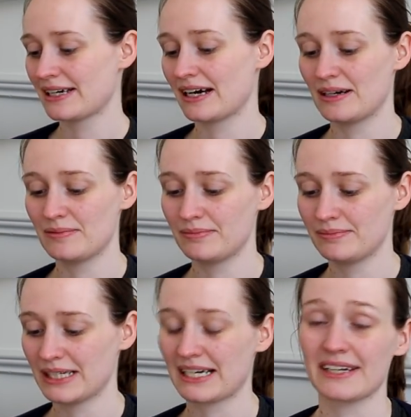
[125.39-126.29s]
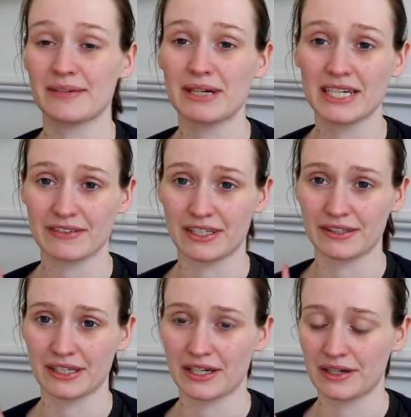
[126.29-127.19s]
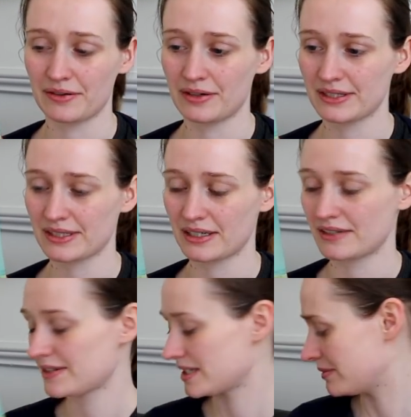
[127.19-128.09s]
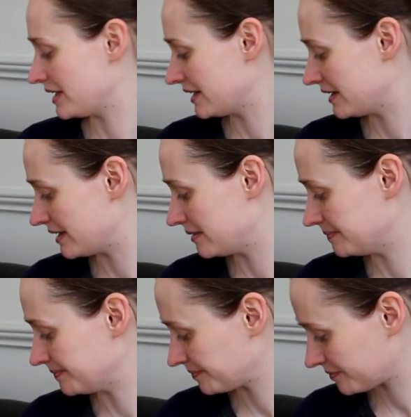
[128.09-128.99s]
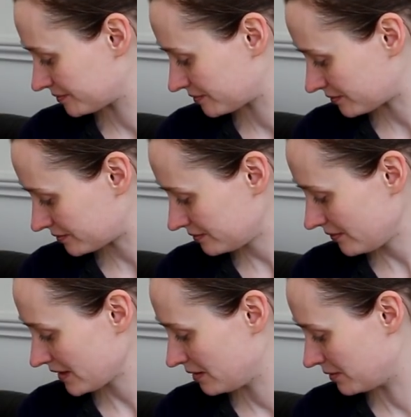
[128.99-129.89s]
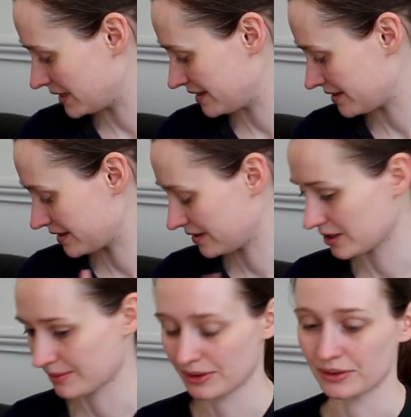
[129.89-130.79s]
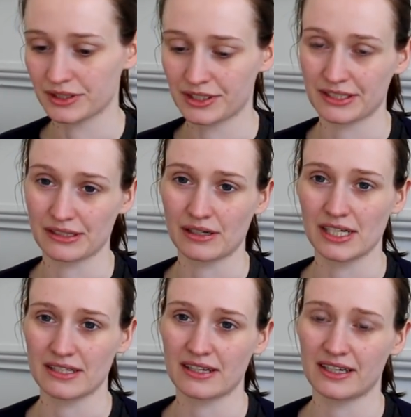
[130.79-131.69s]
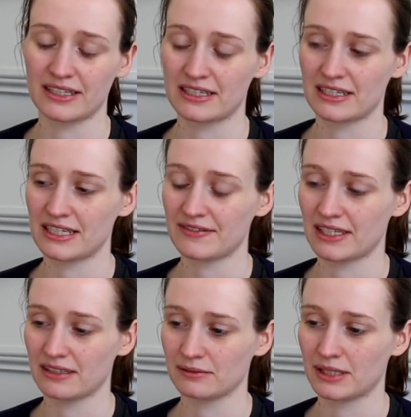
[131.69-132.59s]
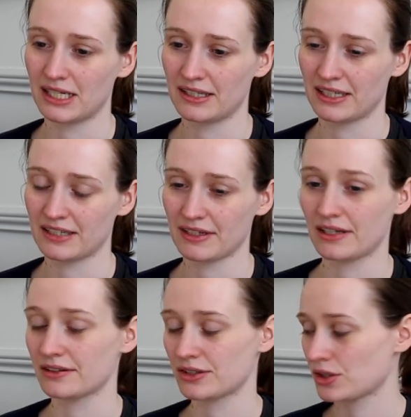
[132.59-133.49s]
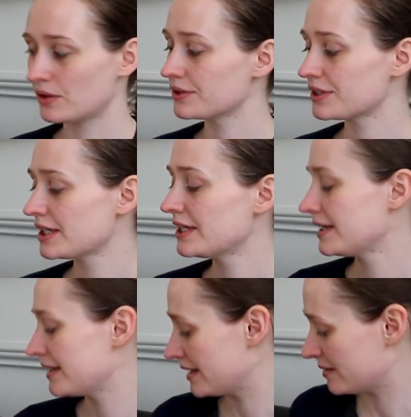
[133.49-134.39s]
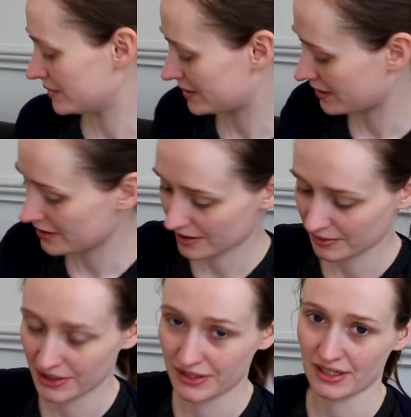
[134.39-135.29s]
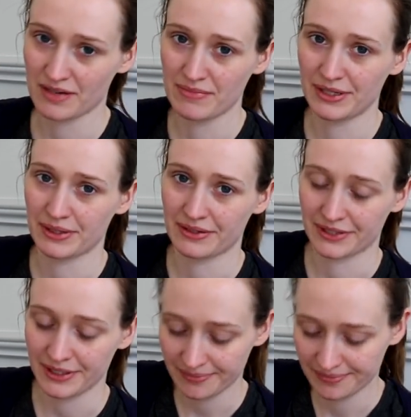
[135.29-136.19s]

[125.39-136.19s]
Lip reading: But again, I might give it another go. It's kind of similar with The Gospel According to Jesus Christ. I think I need to leave it a little while and then give it another shot. So those are the ones I'm midway through.